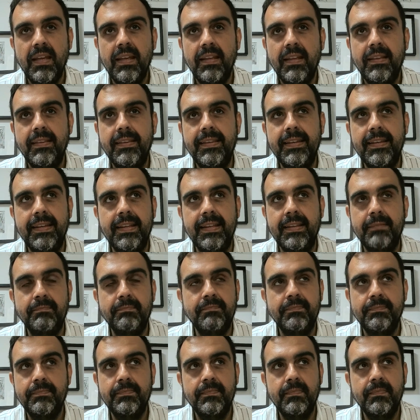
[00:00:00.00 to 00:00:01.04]
the
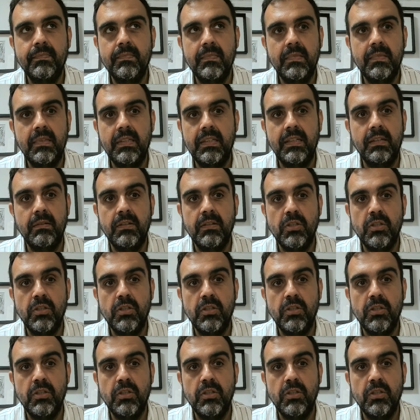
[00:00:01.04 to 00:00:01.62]
um, the